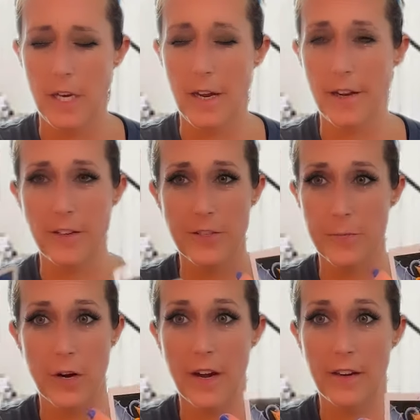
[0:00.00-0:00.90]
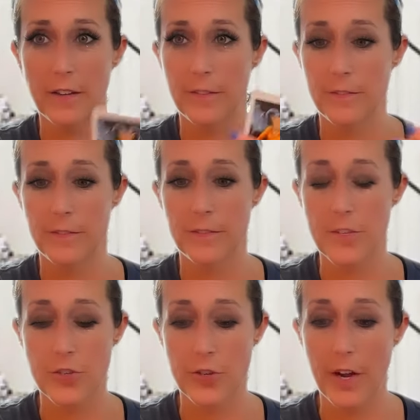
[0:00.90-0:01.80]
There's Brian,
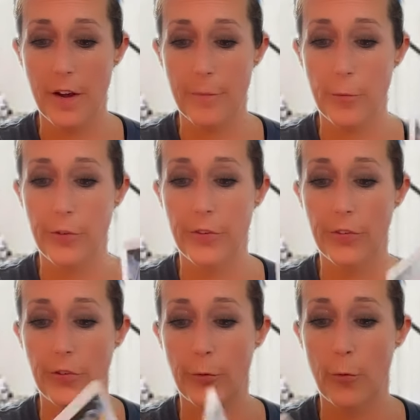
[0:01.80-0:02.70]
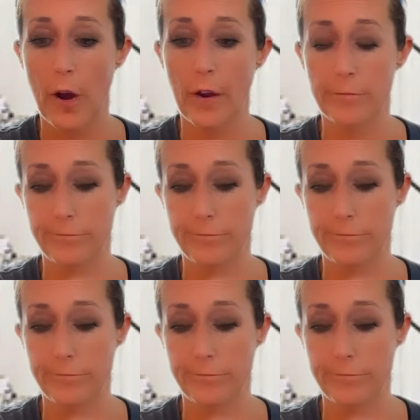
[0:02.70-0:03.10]
straight up with his little wife,